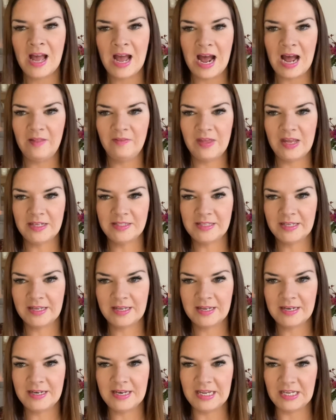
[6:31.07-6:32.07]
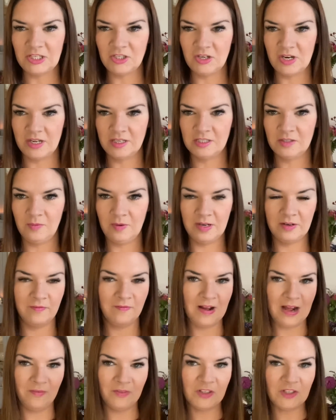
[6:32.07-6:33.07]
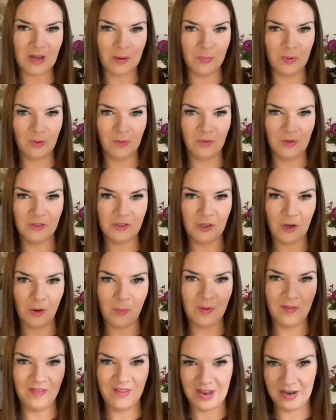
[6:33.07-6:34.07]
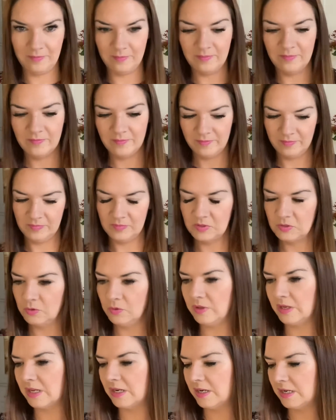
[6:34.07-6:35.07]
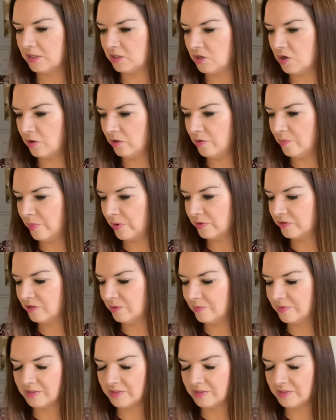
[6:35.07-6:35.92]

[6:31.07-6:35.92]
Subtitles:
And there's the conditioner. So I found the shampoo on the top and then saw the conditioner on the bottom.